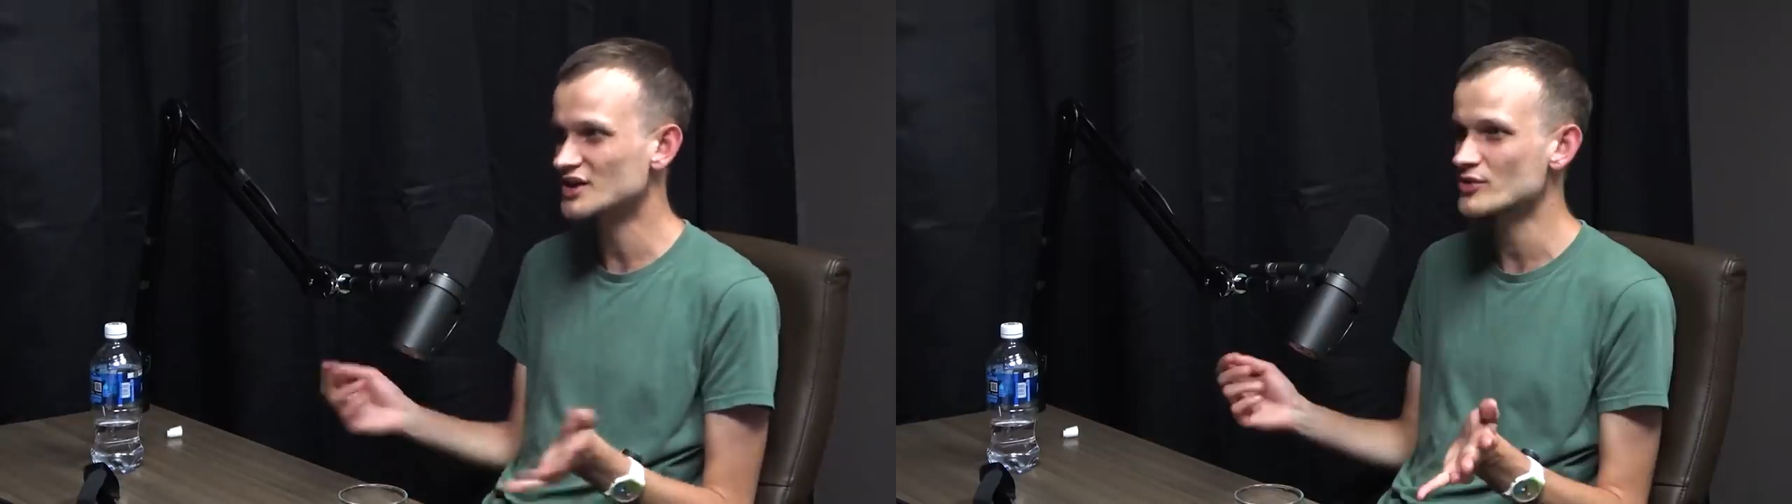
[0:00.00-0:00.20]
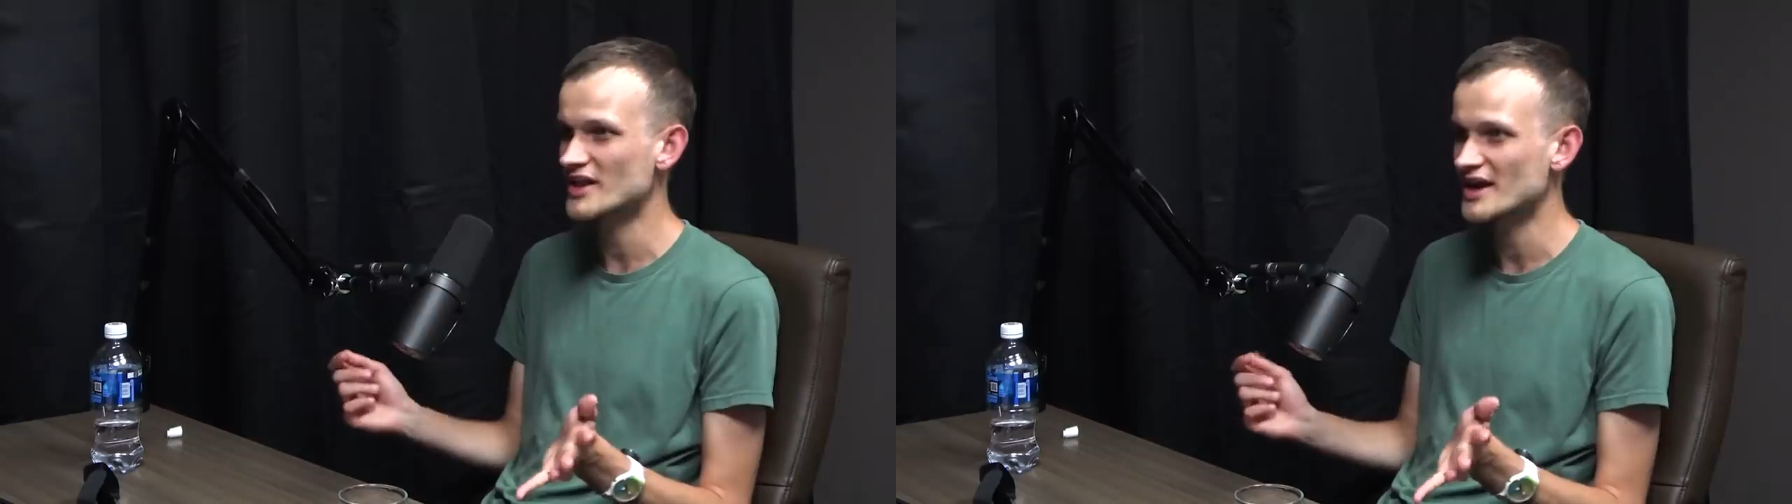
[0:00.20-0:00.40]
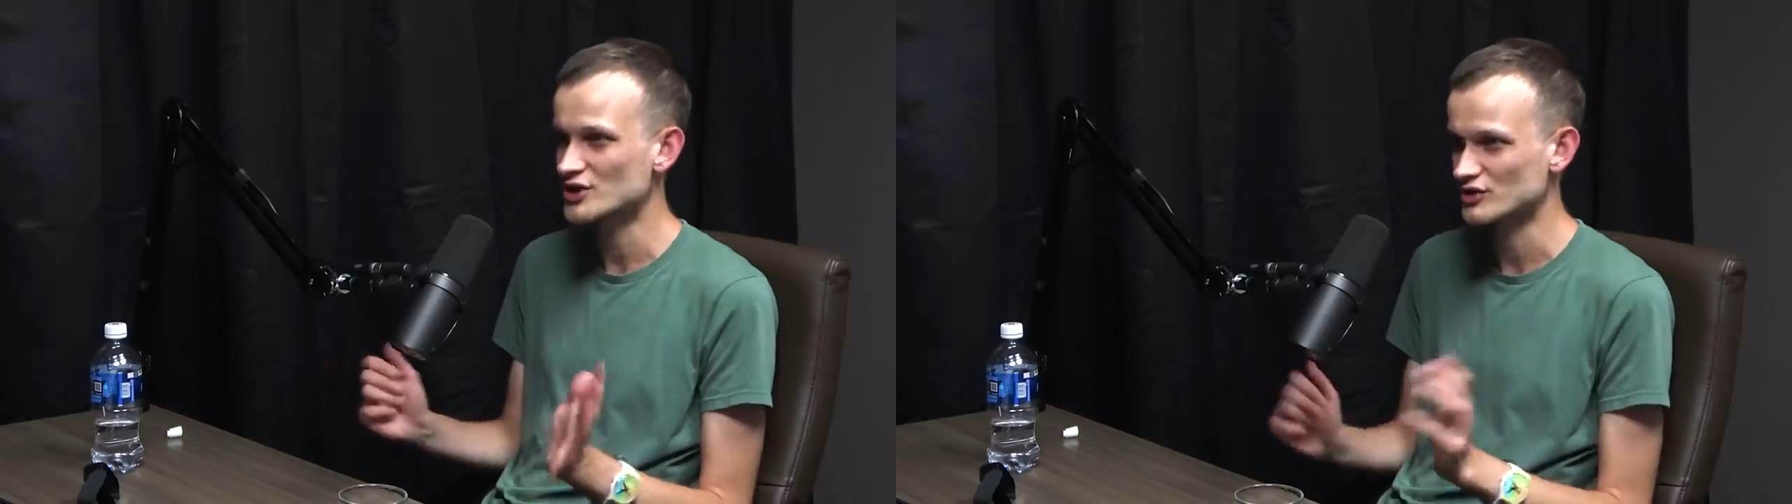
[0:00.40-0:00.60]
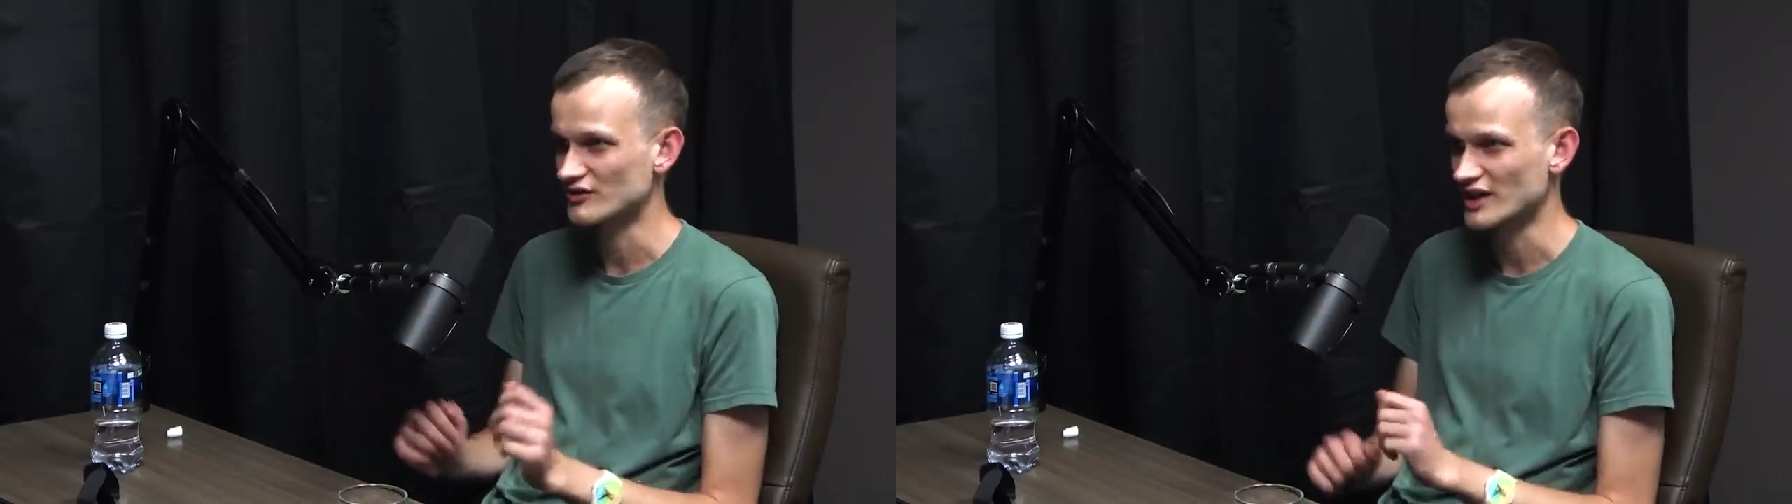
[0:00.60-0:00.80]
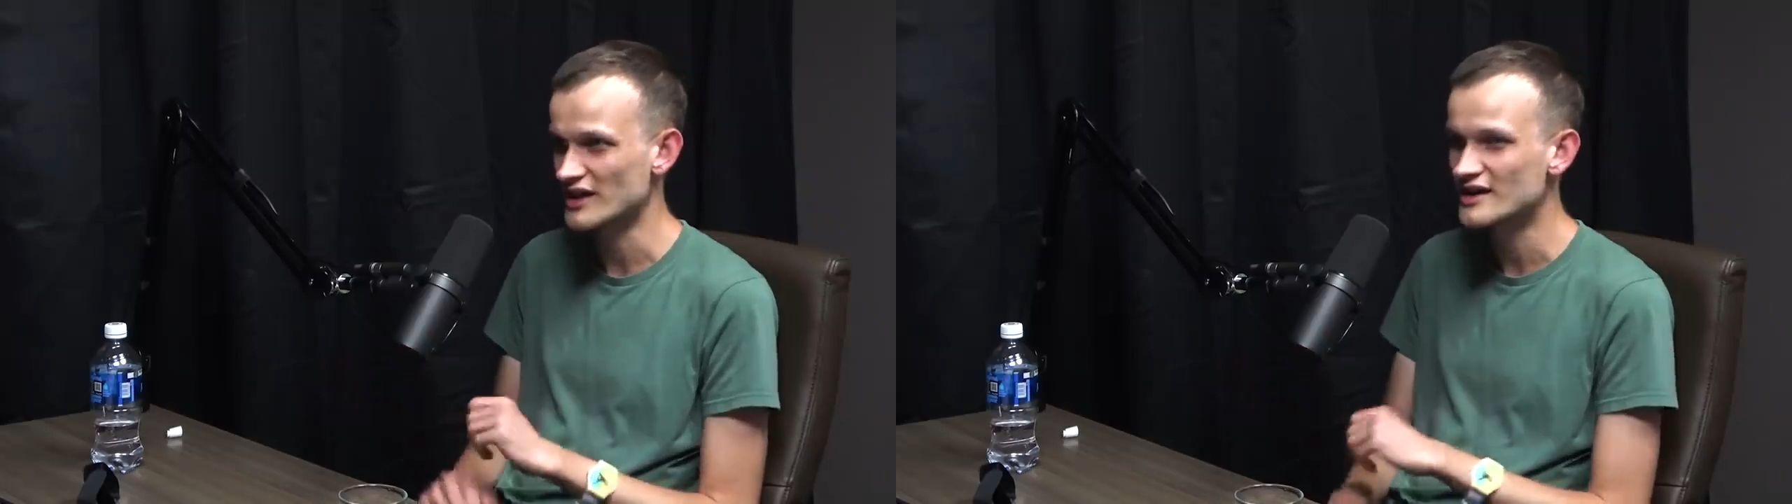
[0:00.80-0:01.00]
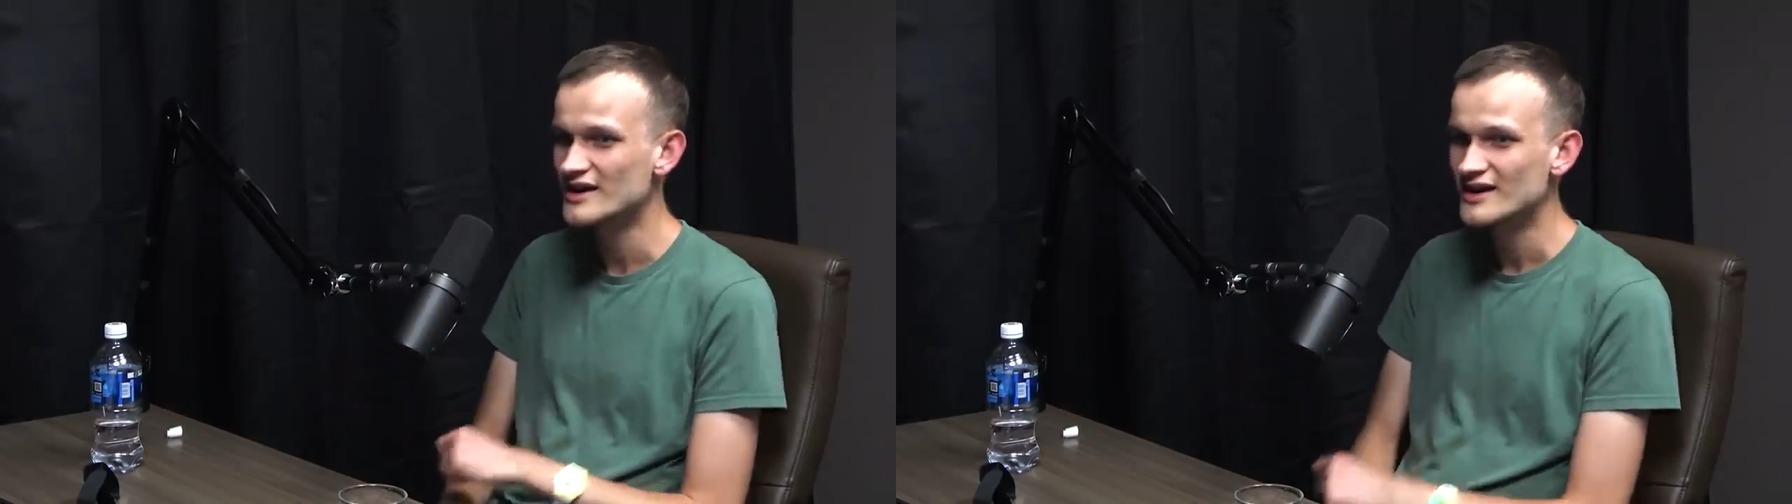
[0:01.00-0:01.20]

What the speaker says: transaction fees,